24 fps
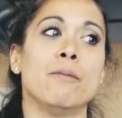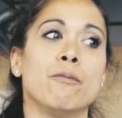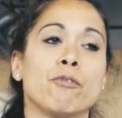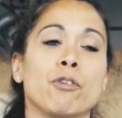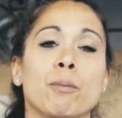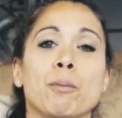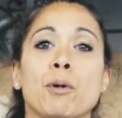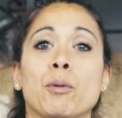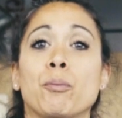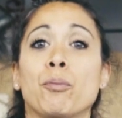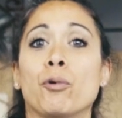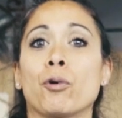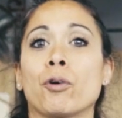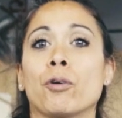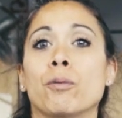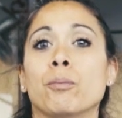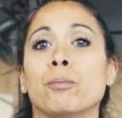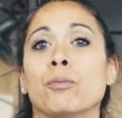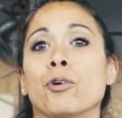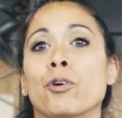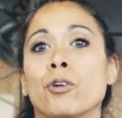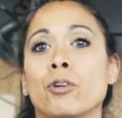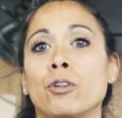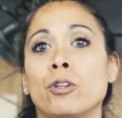from a
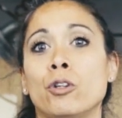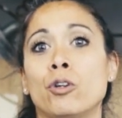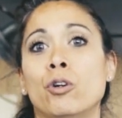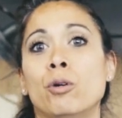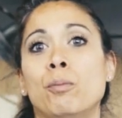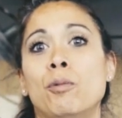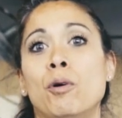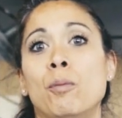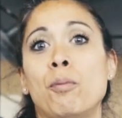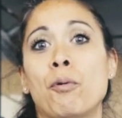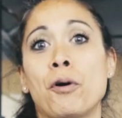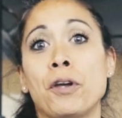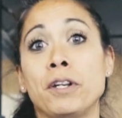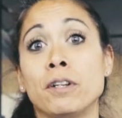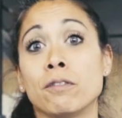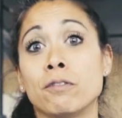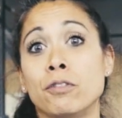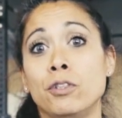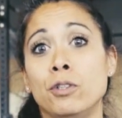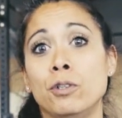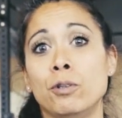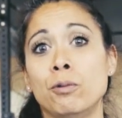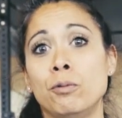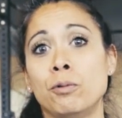more global point
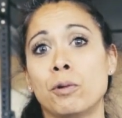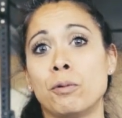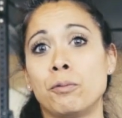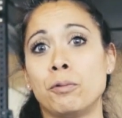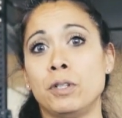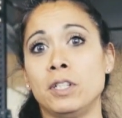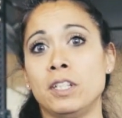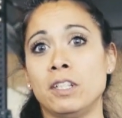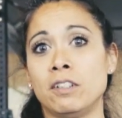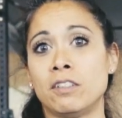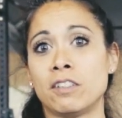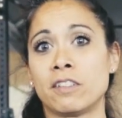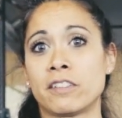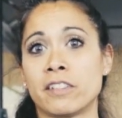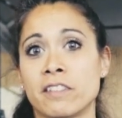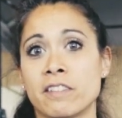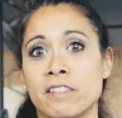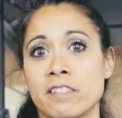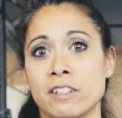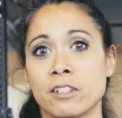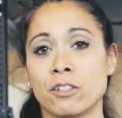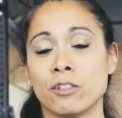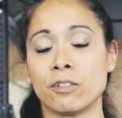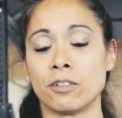of view, what we need to
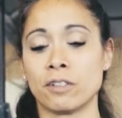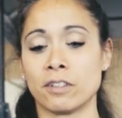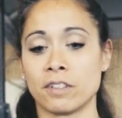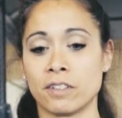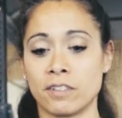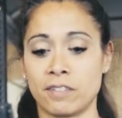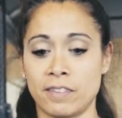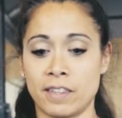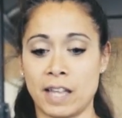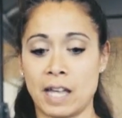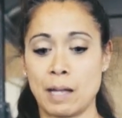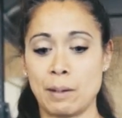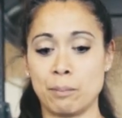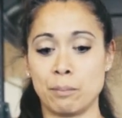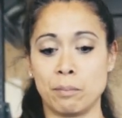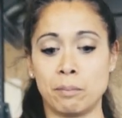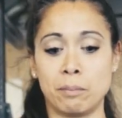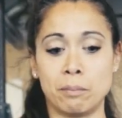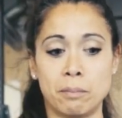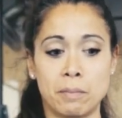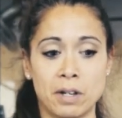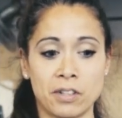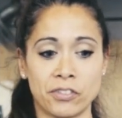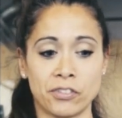consider is that
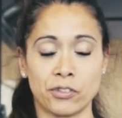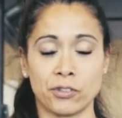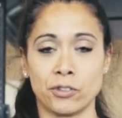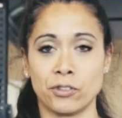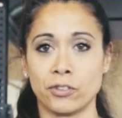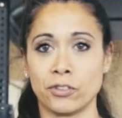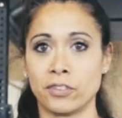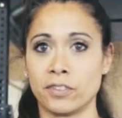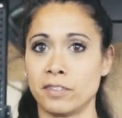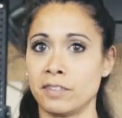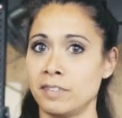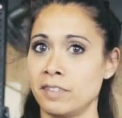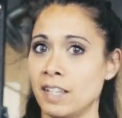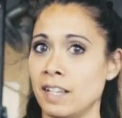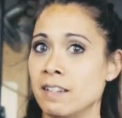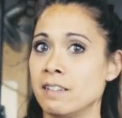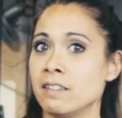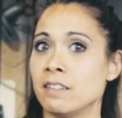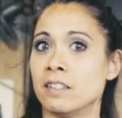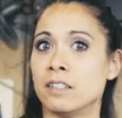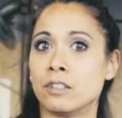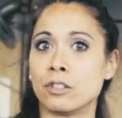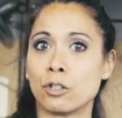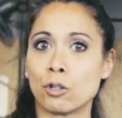muscle
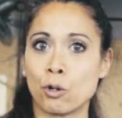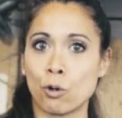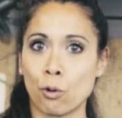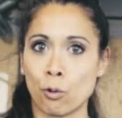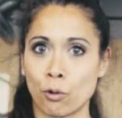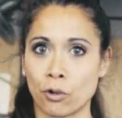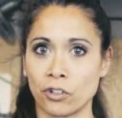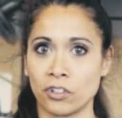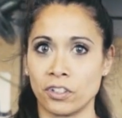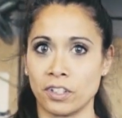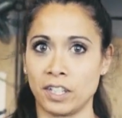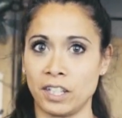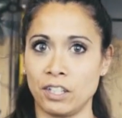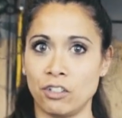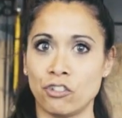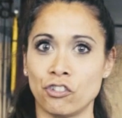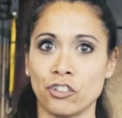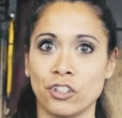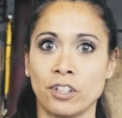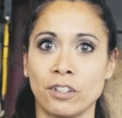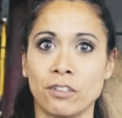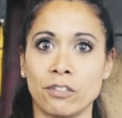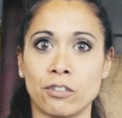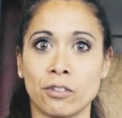tendon
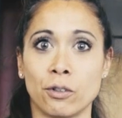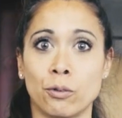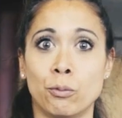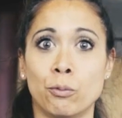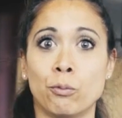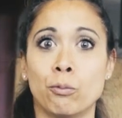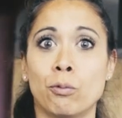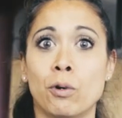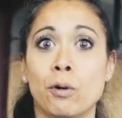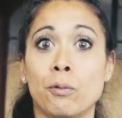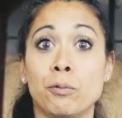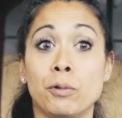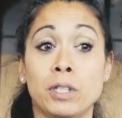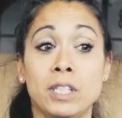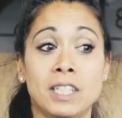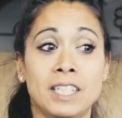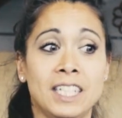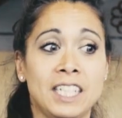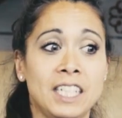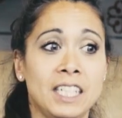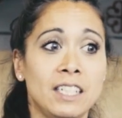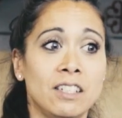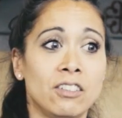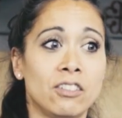coordination. So what we
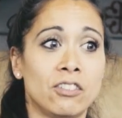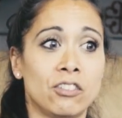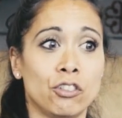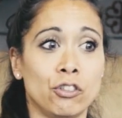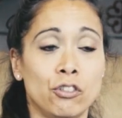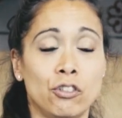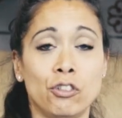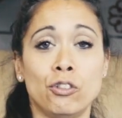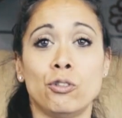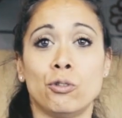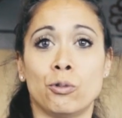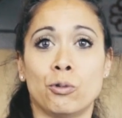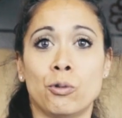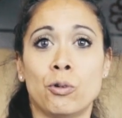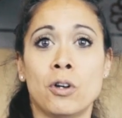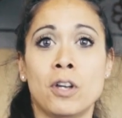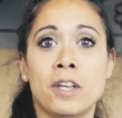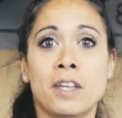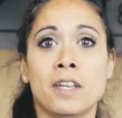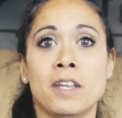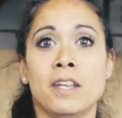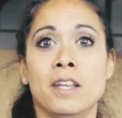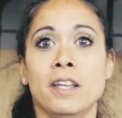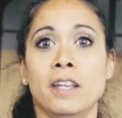need to do
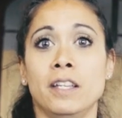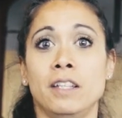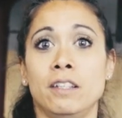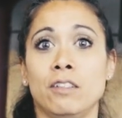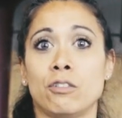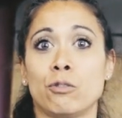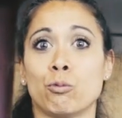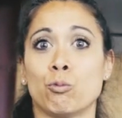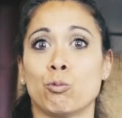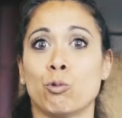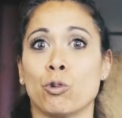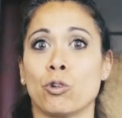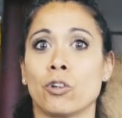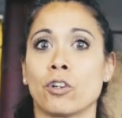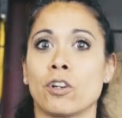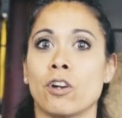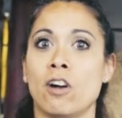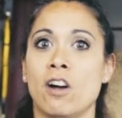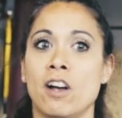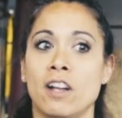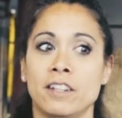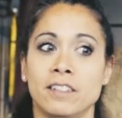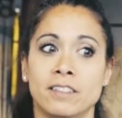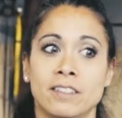is work
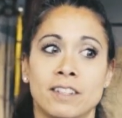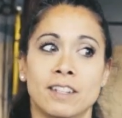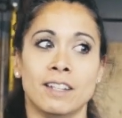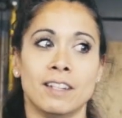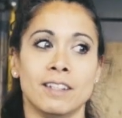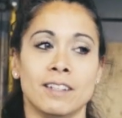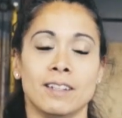on